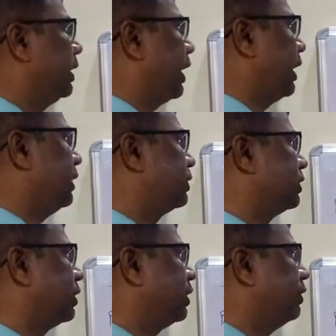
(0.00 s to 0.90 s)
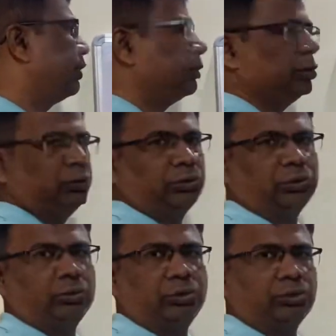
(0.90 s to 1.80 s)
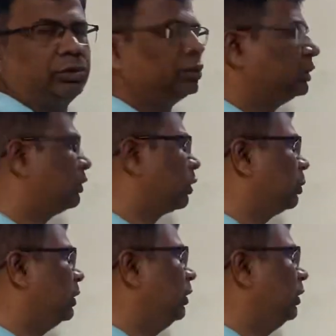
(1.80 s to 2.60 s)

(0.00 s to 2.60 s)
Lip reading: and sternal fibers which are going to originate from the